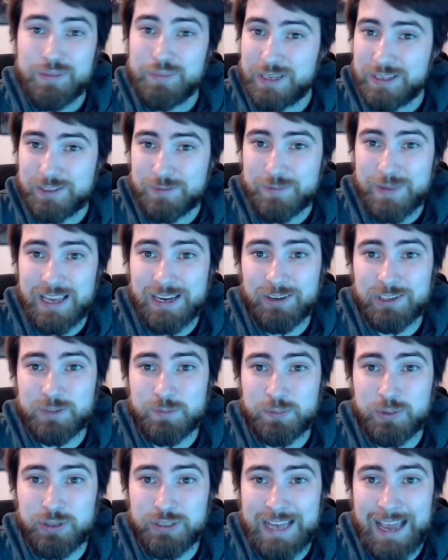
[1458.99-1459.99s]

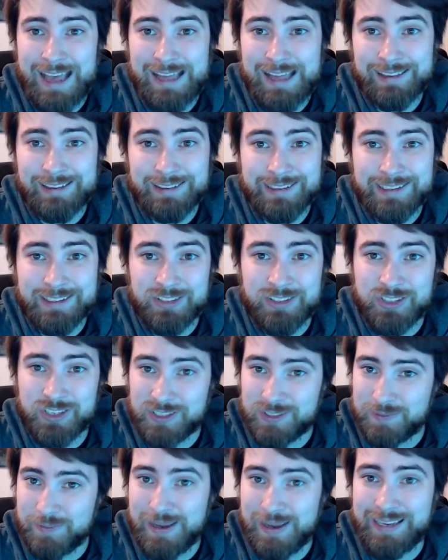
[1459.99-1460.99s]
Peacemaker's brutality
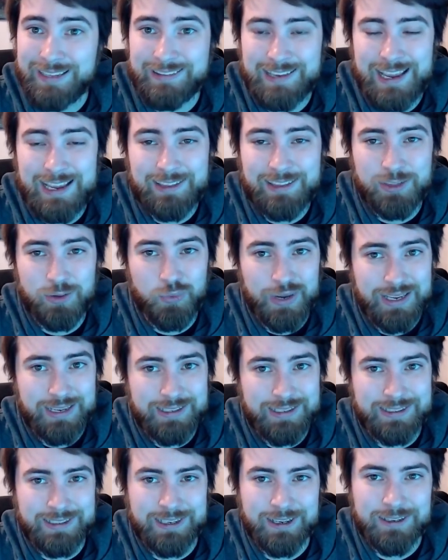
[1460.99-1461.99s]
just might take the
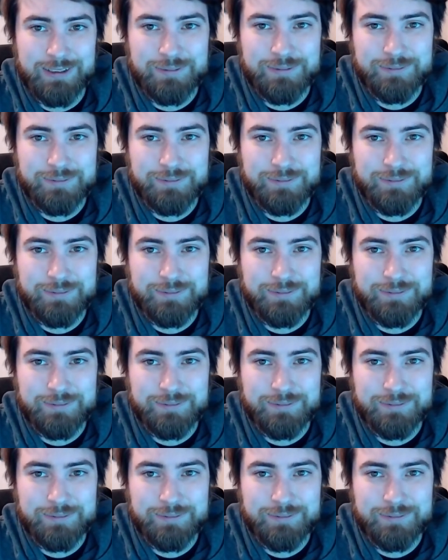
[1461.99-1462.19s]
win here.